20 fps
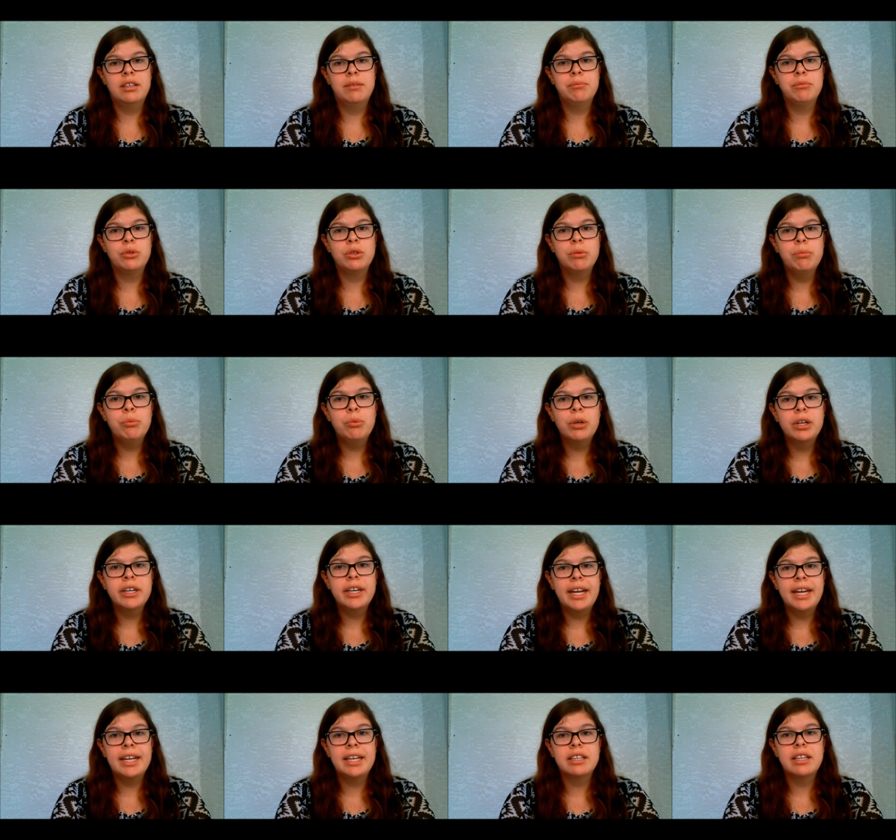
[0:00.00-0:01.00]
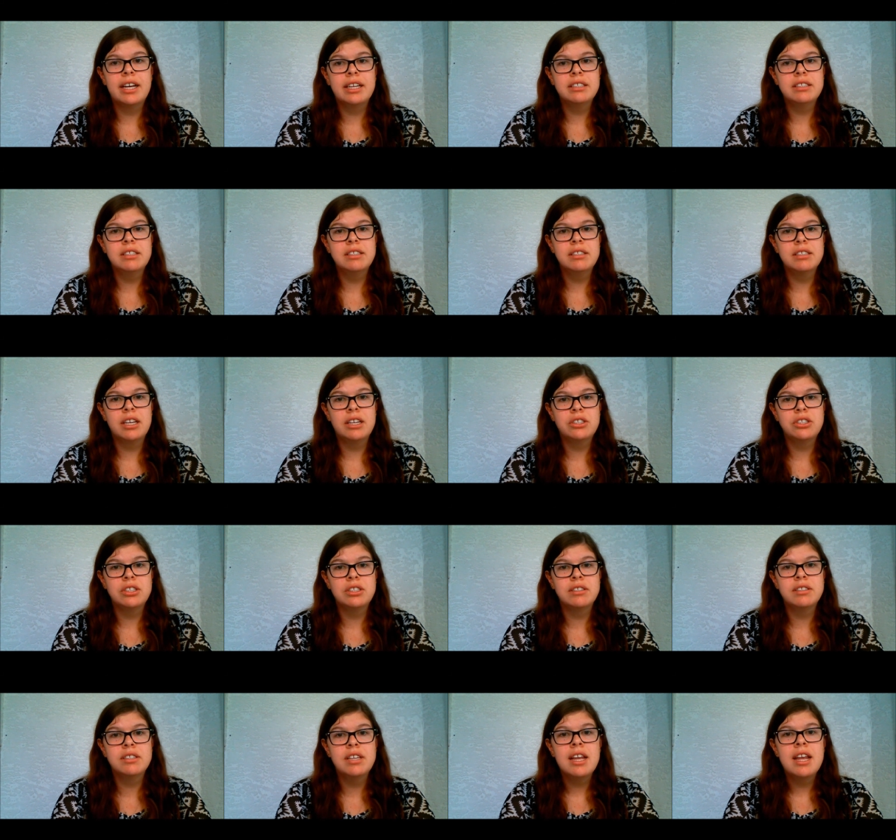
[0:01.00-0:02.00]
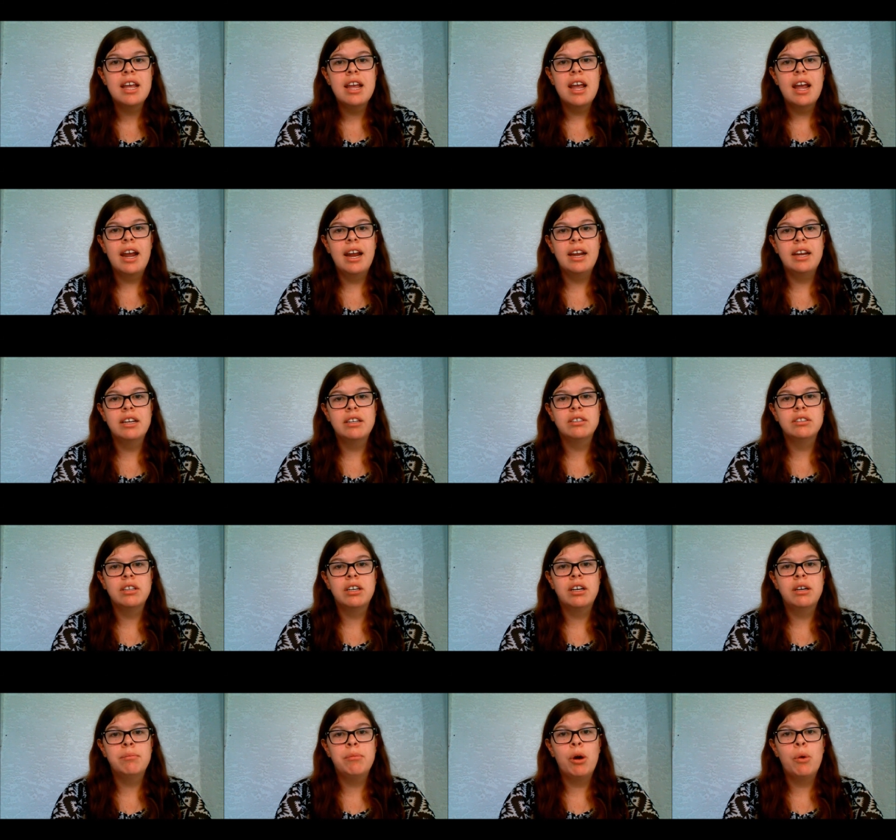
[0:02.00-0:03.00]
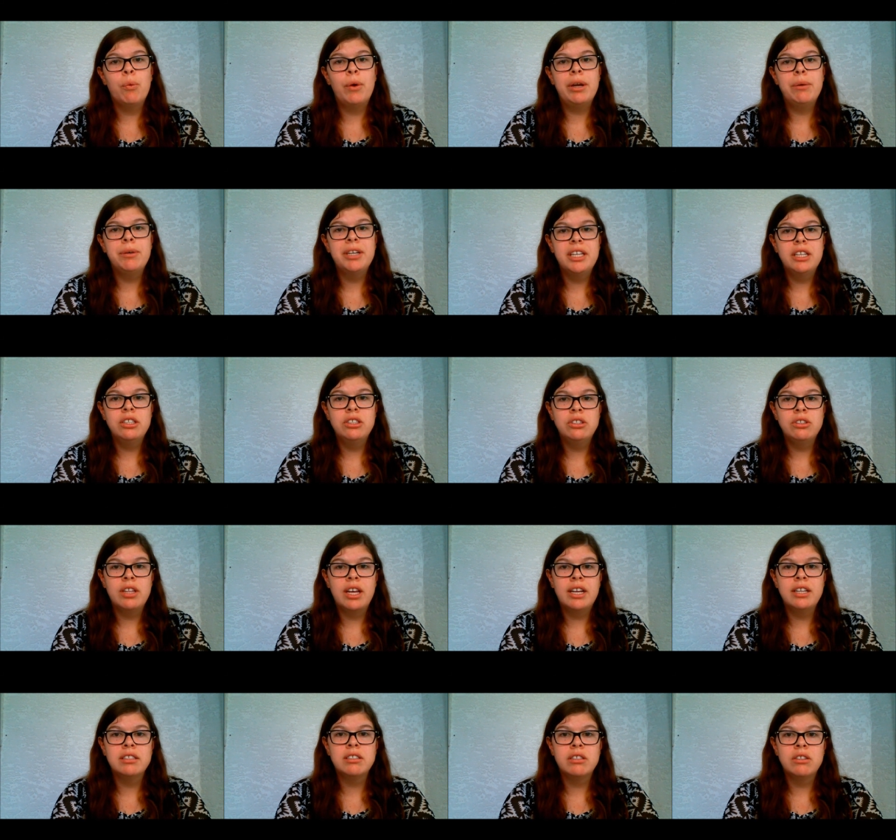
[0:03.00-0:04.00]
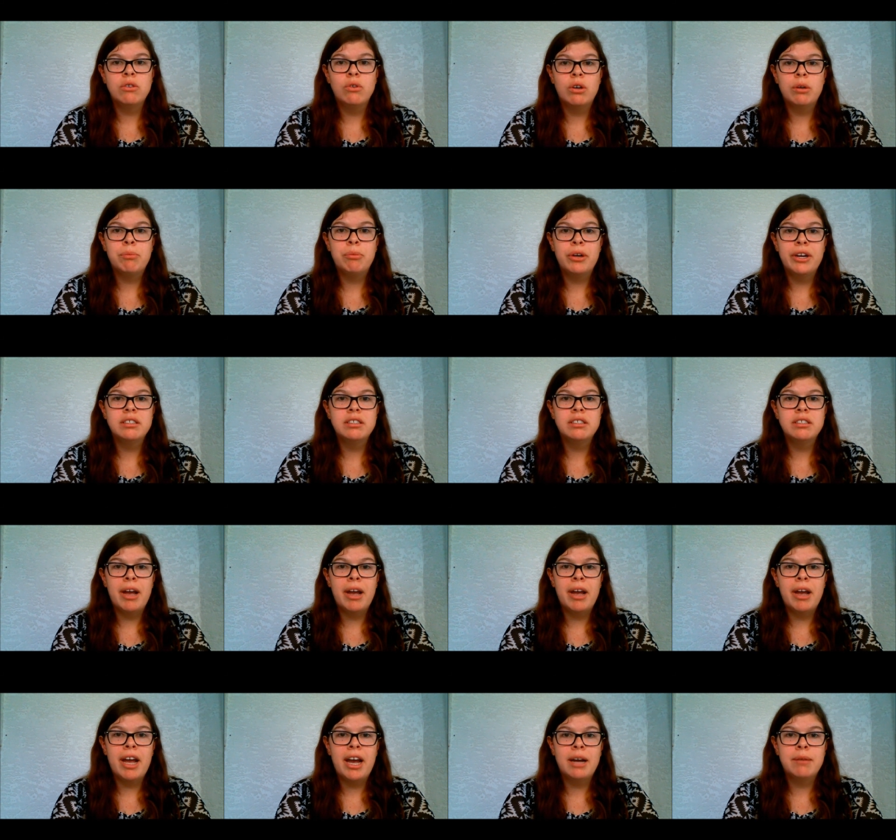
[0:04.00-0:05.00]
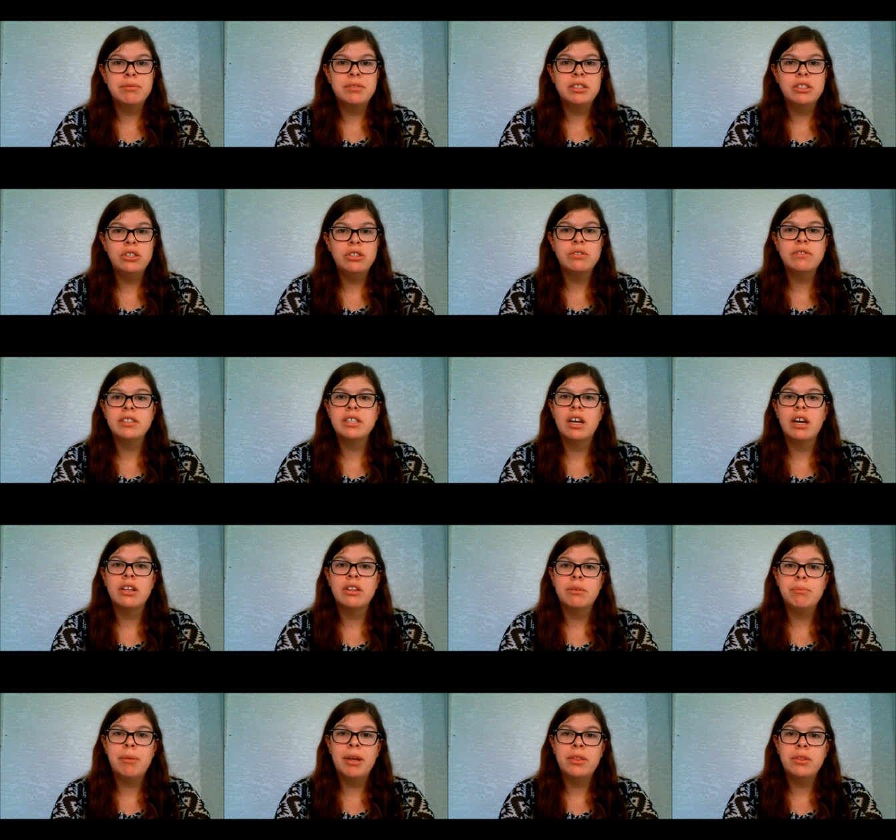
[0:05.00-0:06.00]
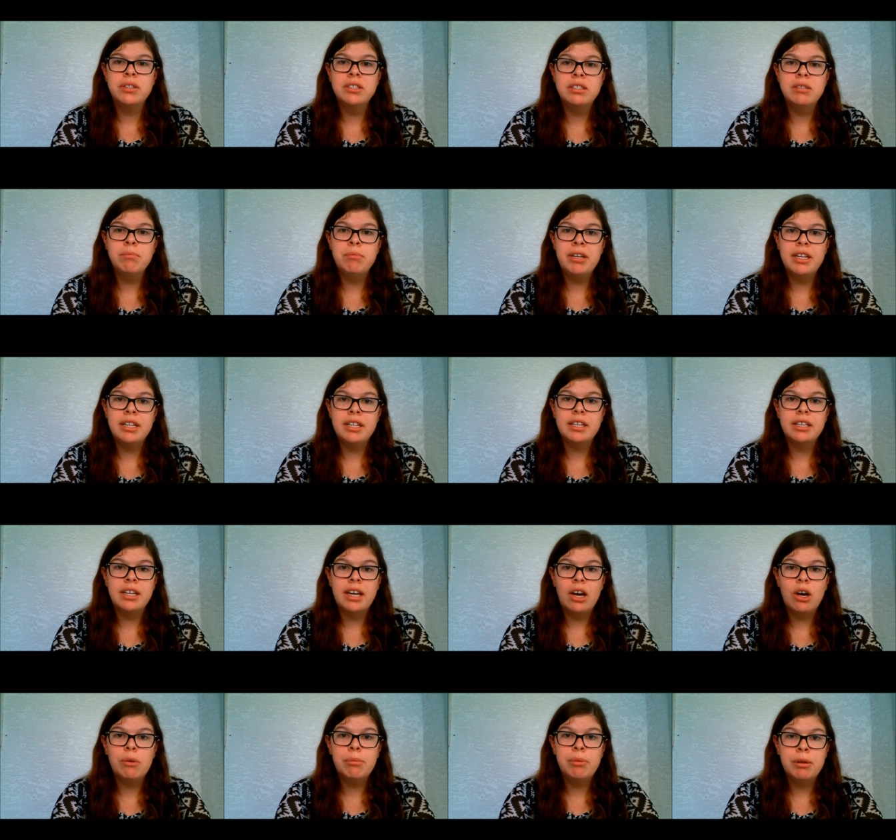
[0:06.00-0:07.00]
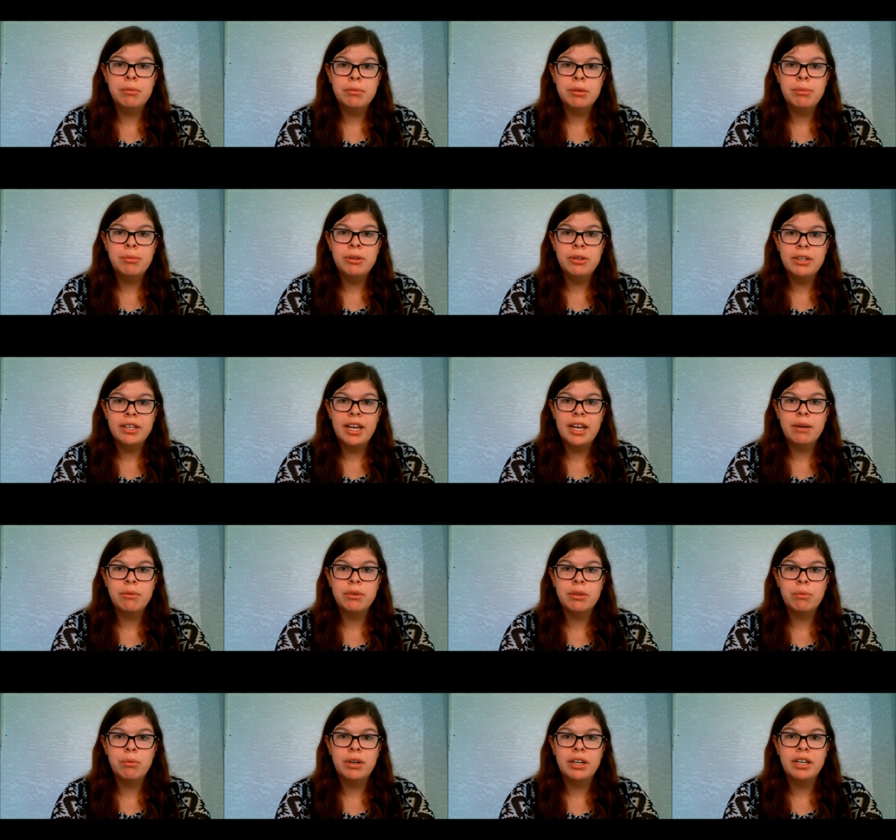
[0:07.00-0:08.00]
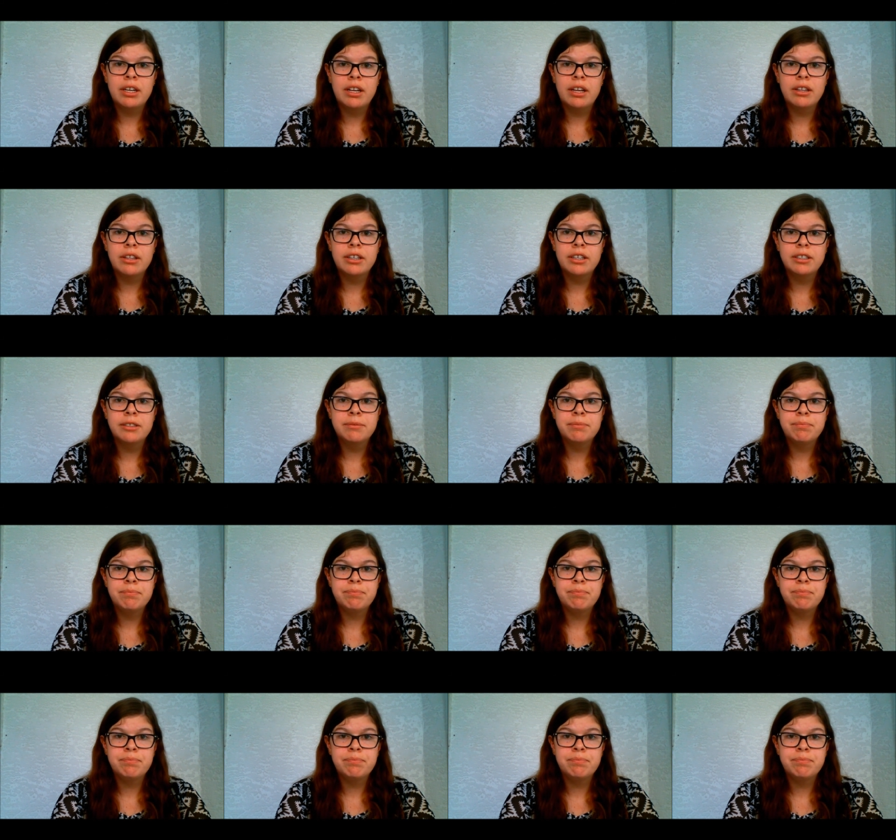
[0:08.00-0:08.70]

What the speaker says: group work and class discussions, and a way we can do that is incorporating some apps and using other methods of media to help him communicate with one another.